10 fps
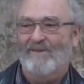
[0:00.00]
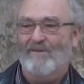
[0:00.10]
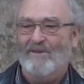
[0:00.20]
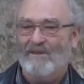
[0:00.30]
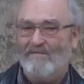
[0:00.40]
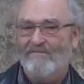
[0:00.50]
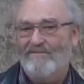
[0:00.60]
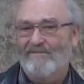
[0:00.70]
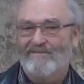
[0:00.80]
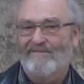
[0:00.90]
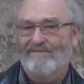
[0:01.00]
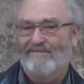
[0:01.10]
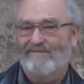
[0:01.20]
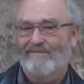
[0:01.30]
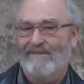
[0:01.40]
The thief
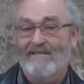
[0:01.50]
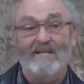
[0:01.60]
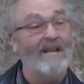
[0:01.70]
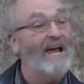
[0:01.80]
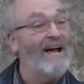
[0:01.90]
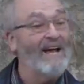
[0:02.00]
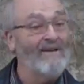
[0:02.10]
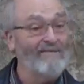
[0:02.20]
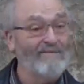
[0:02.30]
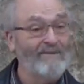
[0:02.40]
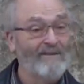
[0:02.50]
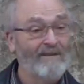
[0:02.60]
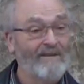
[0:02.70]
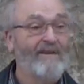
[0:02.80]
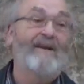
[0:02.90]
is alive
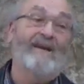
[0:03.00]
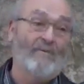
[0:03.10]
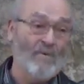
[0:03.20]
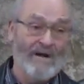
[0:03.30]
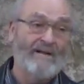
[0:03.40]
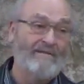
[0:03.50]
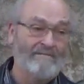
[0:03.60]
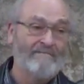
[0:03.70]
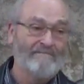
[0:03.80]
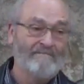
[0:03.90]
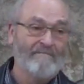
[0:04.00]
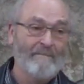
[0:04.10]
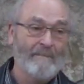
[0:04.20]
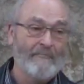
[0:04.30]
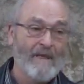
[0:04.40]
and well.
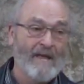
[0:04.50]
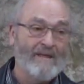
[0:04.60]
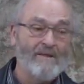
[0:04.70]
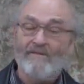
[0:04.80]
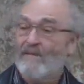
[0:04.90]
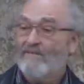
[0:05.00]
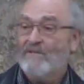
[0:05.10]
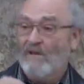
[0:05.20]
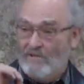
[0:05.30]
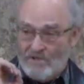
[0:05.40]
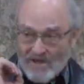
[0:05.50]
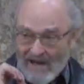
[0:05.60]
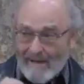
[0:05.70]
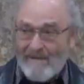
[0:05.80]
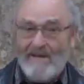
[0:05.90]
And the thief's
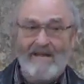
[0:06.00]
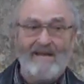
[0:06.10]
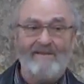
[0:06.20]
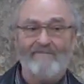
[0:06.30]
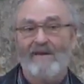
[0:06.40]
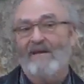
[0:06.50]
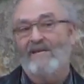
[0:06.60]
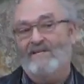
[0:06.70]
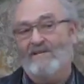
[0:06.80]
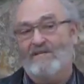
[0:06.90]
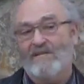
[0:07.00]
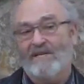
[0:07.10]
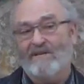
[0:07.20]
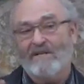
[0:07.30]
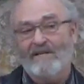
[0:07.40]
job in life is to
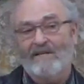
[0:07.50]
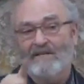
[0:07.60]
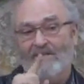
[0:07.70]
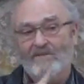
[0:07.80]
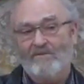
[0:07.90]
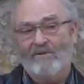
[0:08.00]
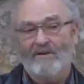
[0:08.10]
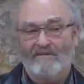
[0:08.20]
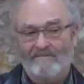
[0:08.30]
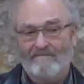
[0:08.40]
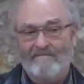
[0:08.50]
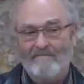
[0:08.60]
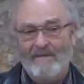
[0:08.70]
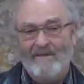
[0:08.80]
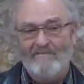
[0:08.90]
steal, kill, and destroy.
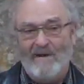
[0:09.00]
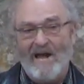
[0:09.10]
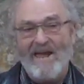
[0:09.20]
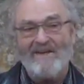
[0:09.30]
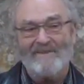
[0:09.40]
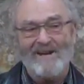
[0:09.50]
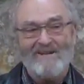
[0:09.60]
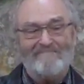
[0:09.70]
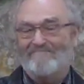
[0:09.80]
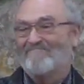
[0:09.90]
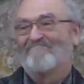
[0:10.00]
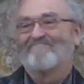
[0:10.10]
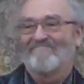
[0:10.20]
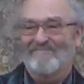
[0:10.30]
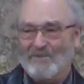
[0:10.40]
But I have come,
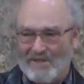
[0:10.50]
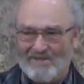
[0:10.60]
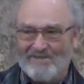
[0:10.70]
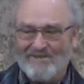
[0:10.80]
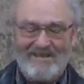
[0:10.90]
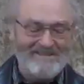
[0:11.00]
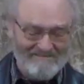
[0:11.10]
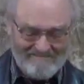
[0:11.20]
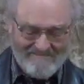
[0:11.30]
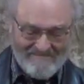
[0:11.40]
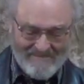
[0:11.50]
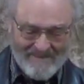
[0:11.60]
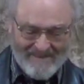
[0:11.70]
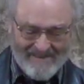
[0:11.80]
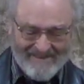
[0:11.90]
Jesus said,
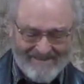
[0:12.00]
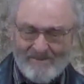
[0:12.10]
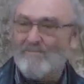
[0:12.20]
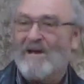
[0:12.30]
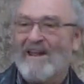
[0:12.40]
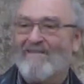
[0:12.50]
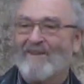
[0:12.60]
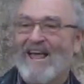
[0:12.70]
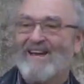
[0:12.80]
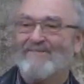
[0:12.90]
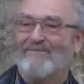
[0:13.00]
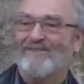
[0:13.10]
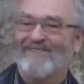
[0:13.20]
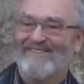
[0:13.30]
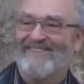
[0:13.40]
that you might have
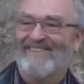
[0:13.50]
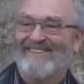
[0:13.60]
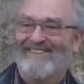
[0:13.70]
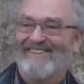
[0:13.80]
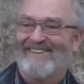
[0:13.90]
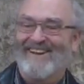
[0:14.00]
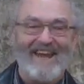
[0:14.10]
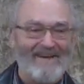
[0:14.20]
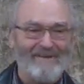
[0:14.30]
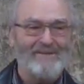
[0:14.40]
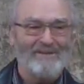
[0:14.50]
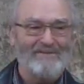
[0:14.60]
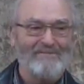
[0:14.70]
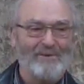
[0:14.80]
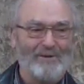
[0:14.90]
life and have it to
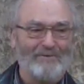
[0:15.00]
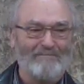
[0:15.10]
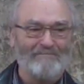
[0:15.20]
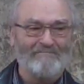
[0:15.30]
the full.